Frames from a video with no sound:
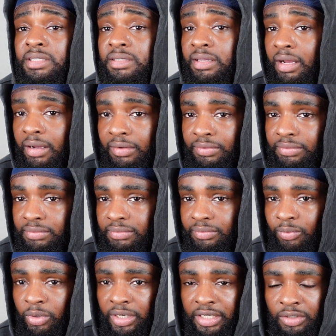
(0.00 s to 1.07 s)
stuff
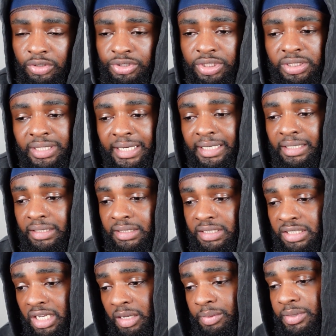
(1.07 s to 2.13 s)
where it was just like a
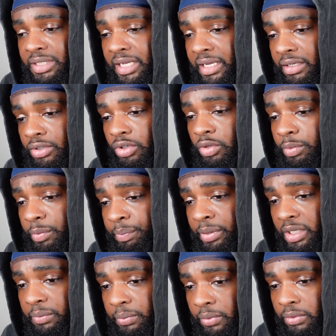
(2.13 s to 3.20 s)
subset group of
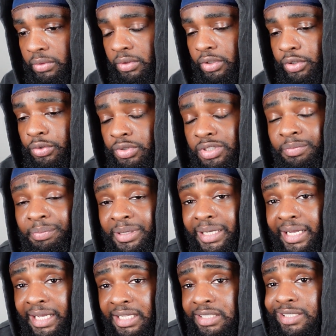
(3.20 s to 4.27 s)
people who used to be
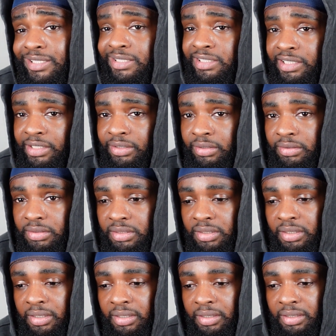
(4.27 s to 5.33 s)
into sneakers.
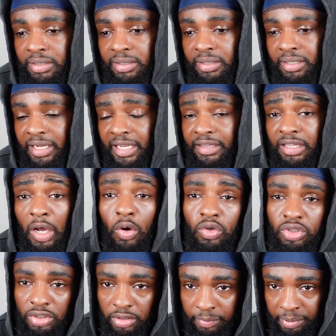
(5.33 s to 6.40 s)
And
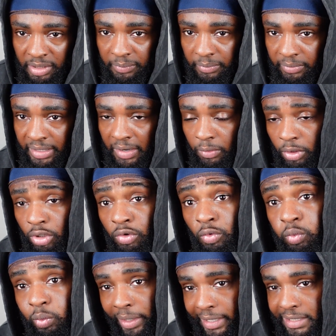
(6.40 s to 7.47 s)
those are the people that were
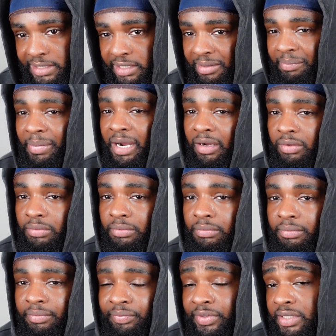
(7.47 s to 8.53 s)
crazy about
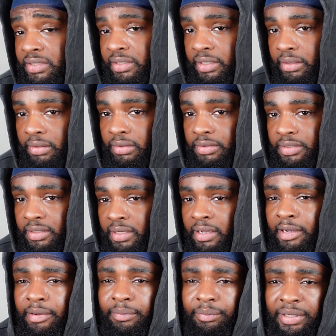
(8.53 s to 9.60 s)
the sneakers.
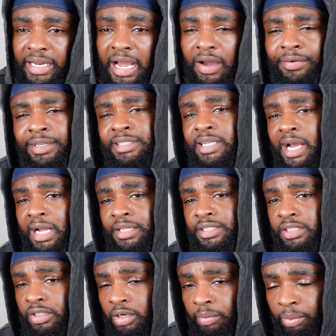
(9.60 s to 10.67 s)
But now it's gotten
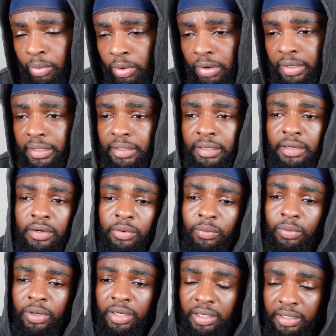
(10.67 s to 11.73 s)
to a point
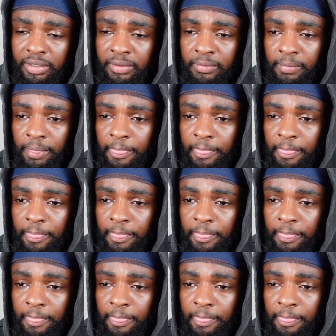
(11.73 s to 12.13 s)
where